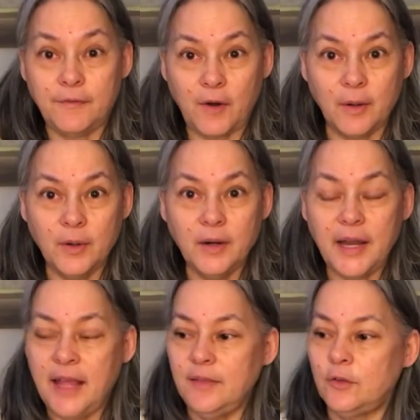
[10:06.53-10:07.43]
farmer
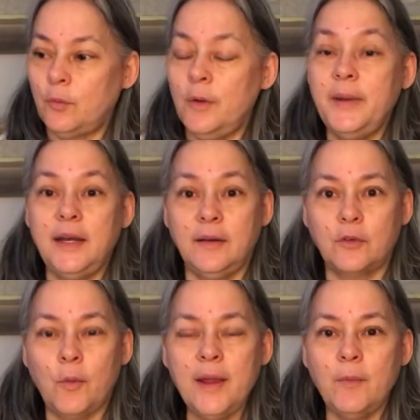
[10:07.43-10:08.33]
and this woman, and it's
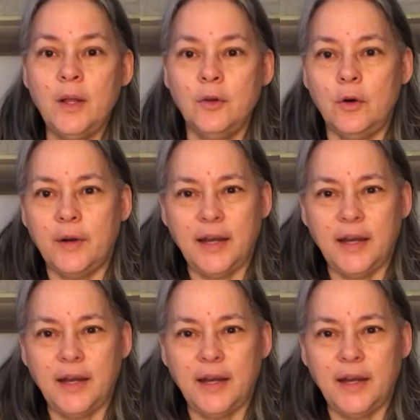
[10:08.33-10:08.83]
quite well known,